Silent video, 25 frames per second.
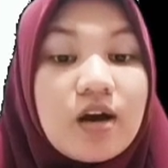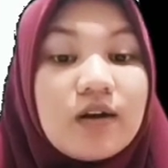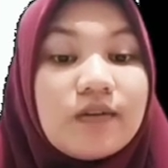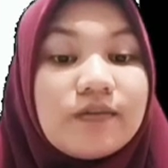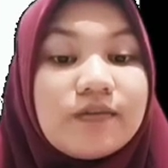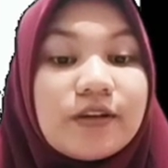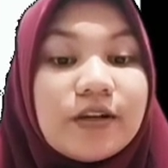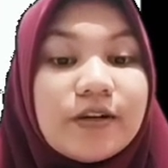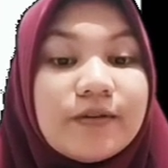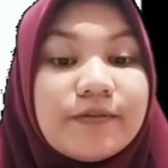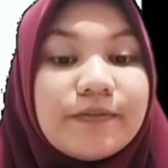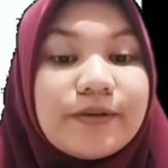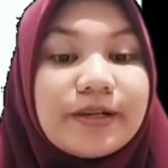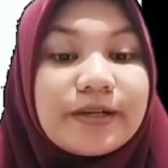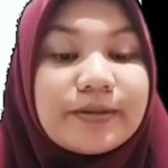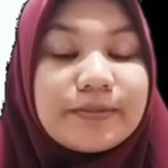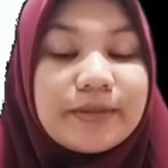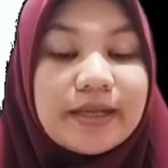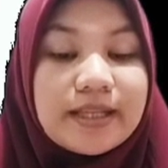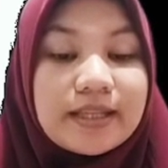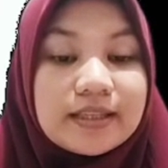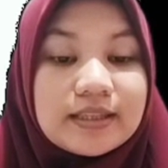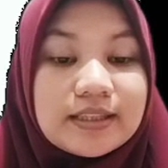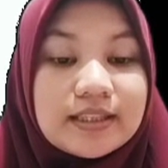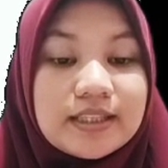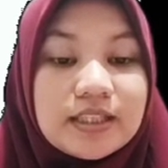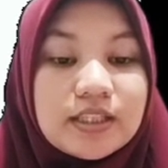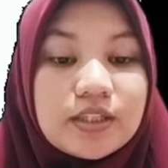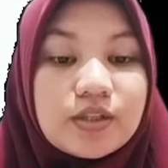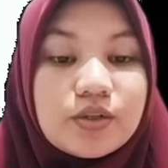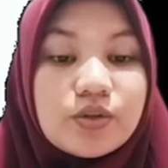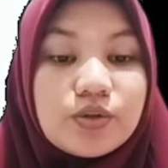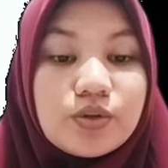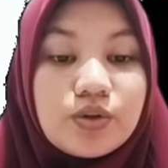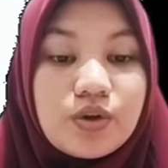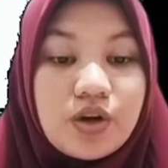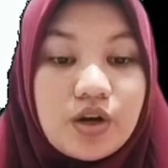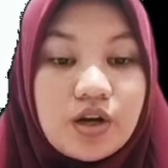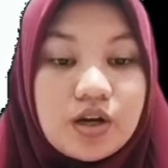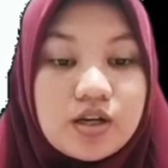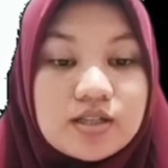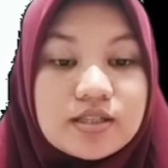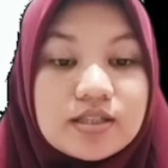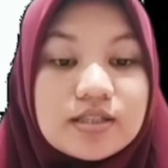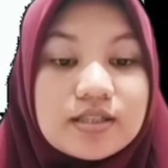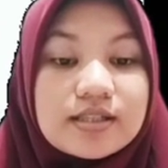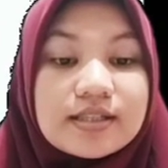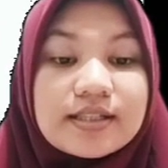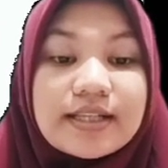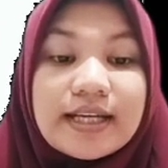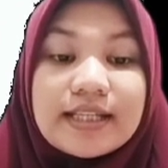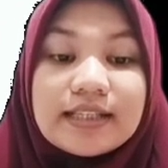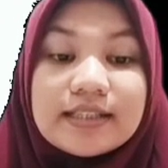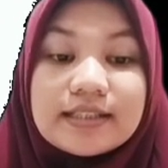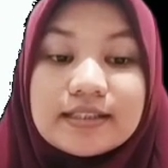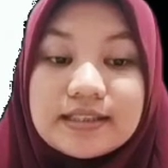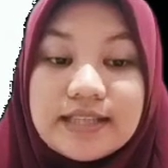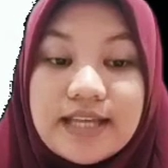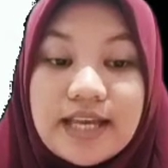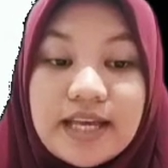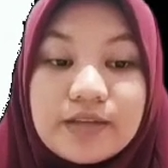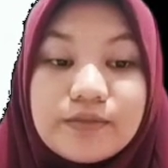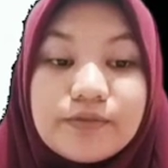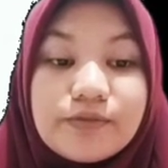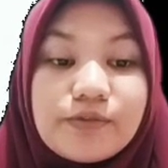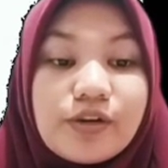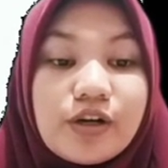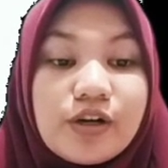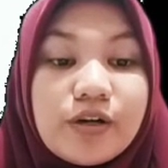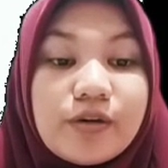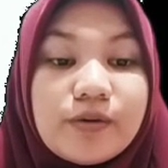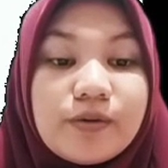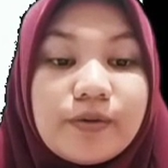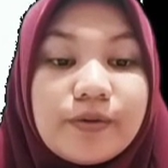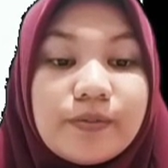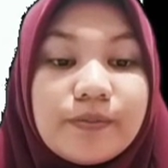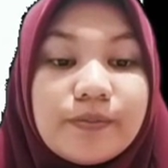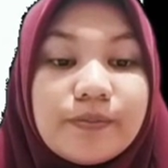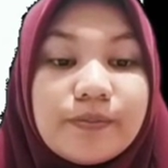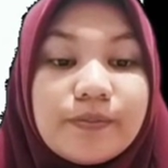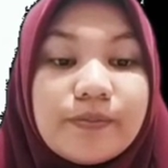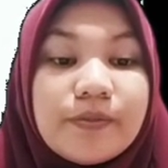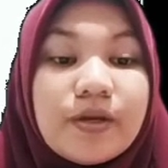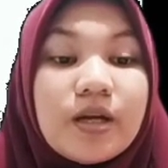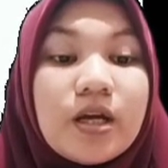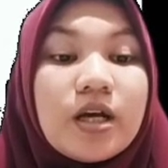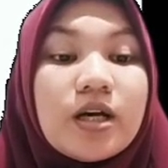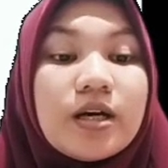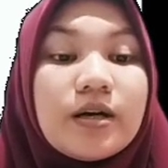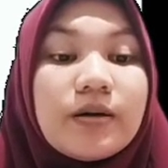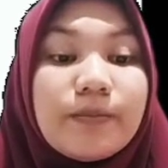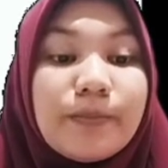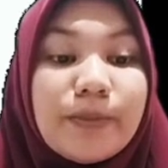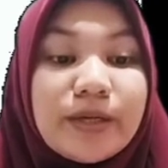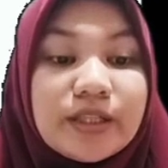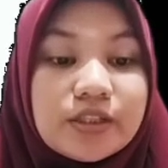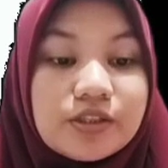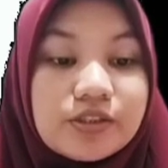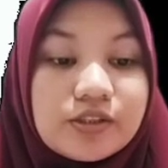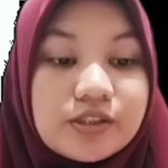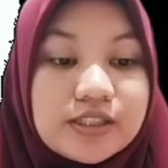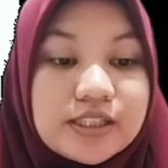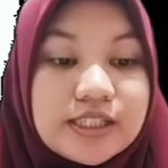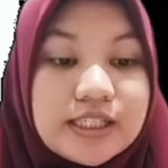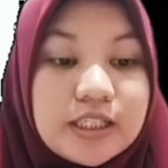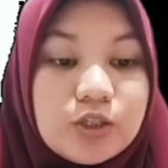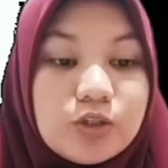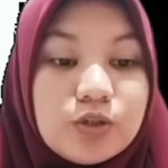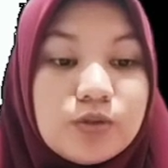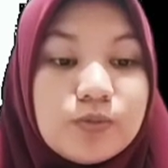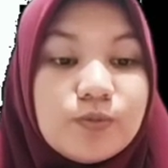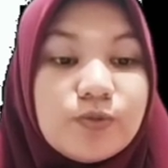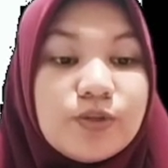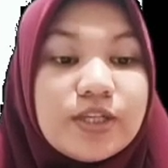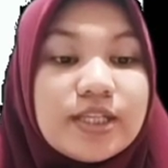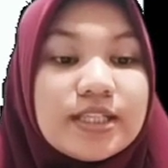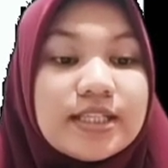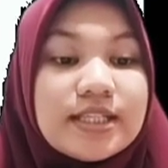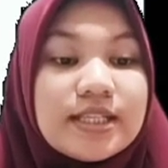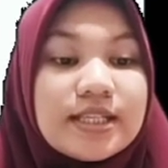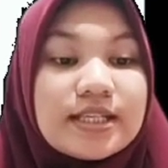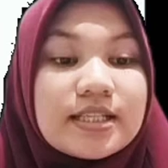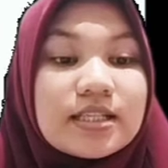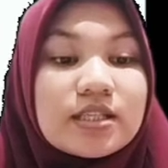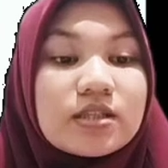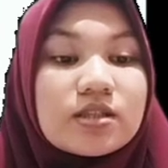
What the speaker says: from fermented glucose rather than from petroleum, which is